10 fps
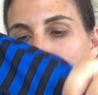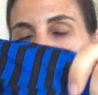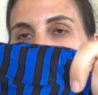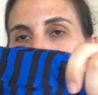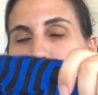much,
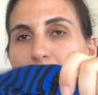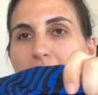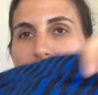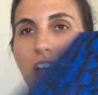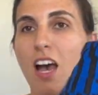so I thought,
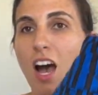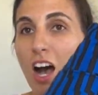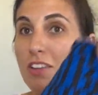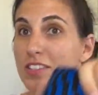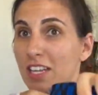hey,
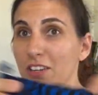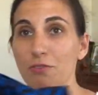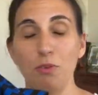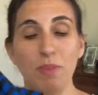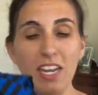I'll send it
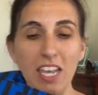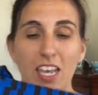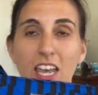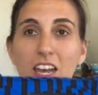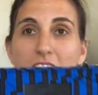for
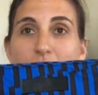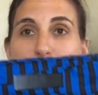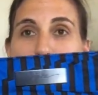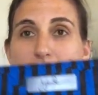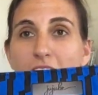minning and I can
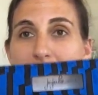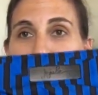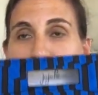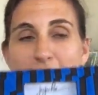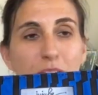use it as
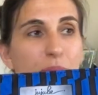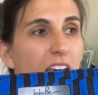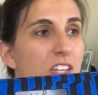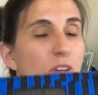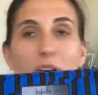a
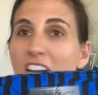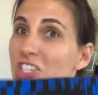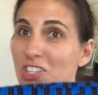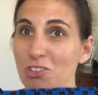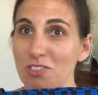handbag. So I might
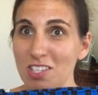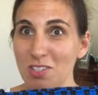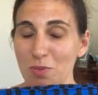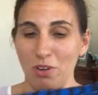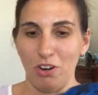actually use
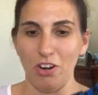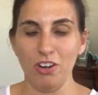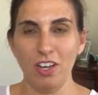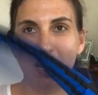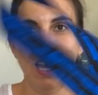this tomorrow
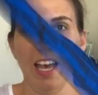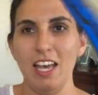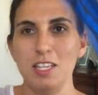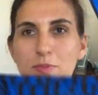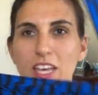
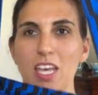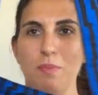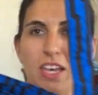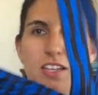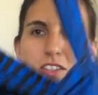as my
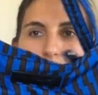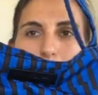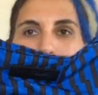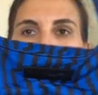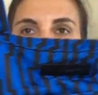handbag just because
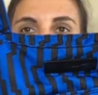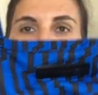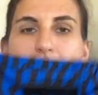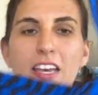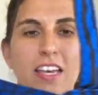it's my me
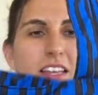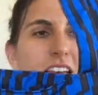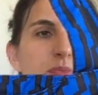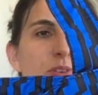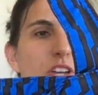day.
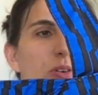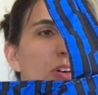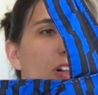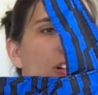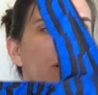That's pretty
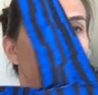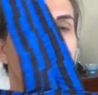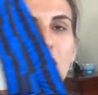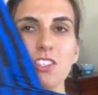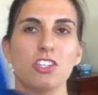cool.
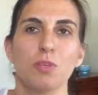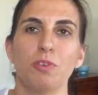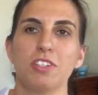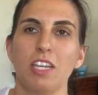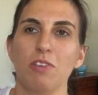Yeah, so she
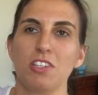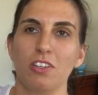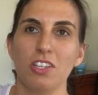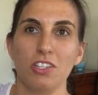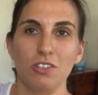put
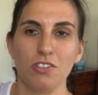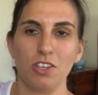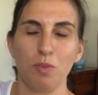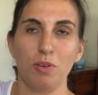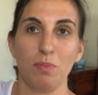D-rings on it too,
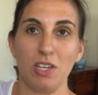so I can put a